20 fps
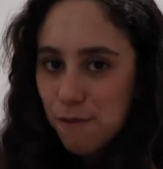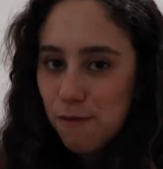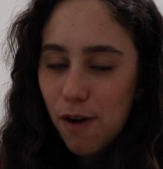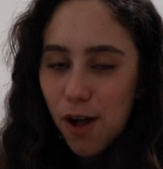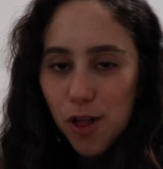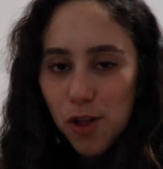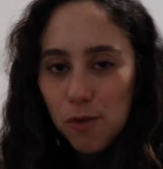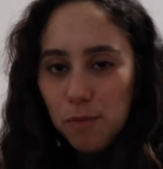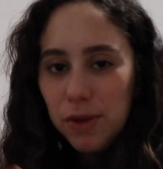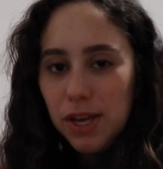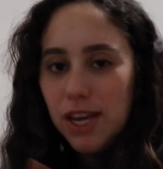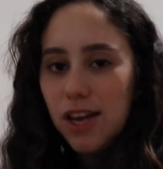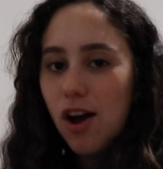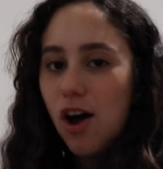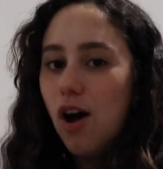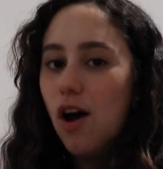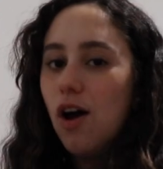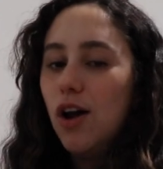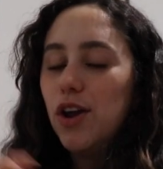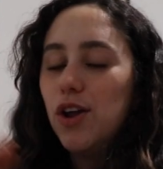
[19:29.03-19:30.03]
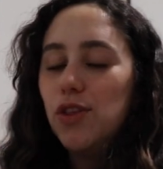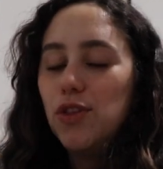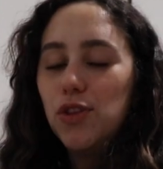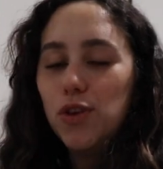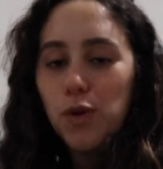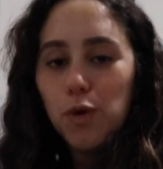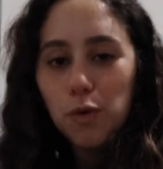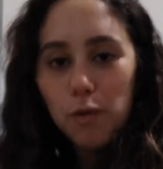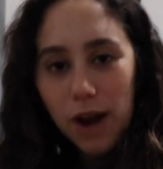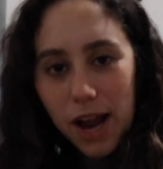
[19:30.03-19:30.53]
follow me on
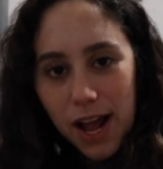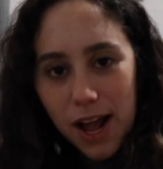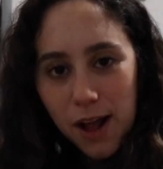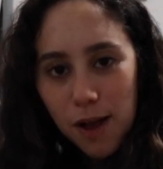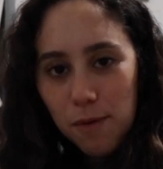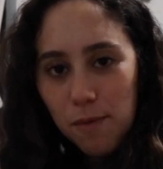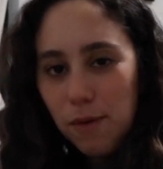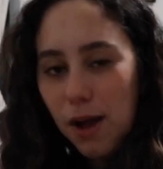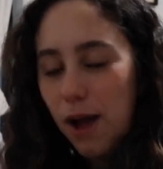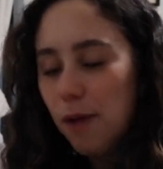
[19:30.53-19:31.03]
the gram.